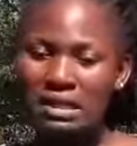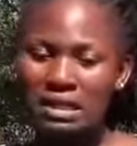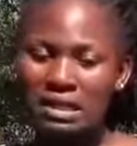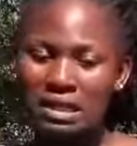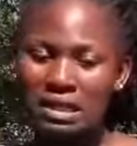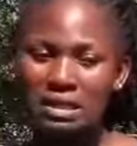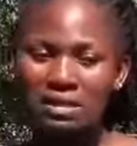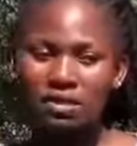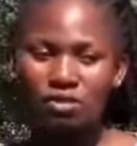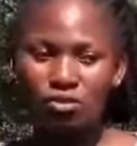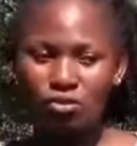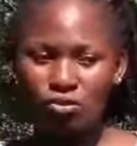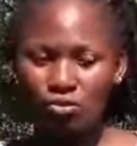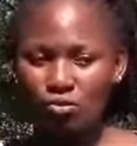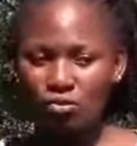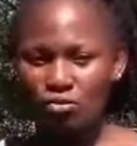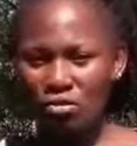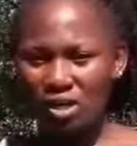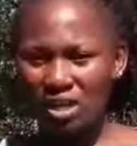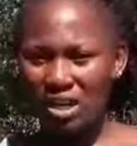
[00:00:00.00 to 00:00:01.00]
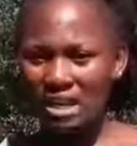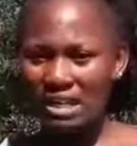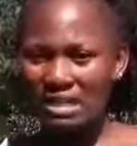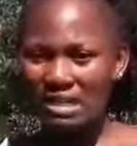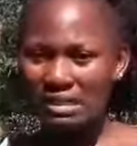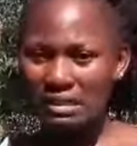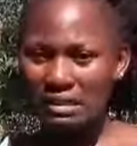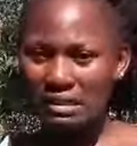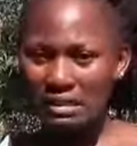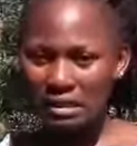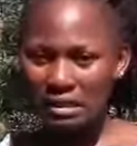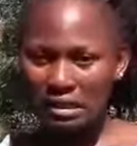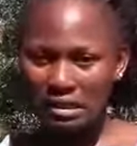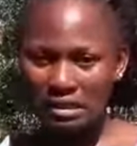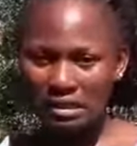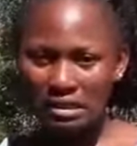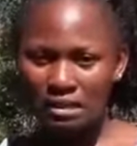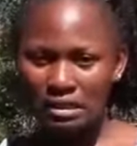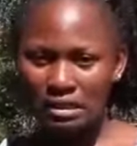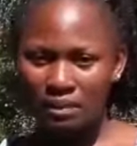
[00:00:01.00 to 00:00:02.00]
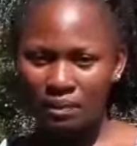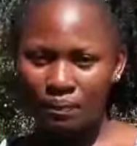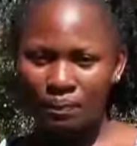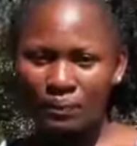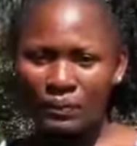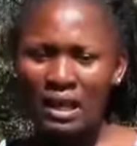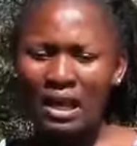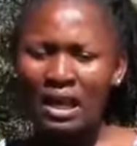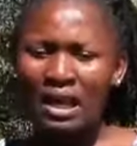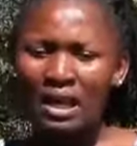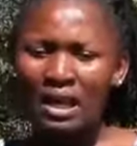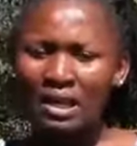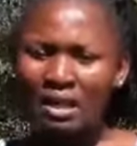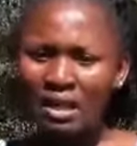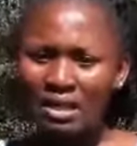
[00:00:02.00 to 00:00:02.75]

these children's needs.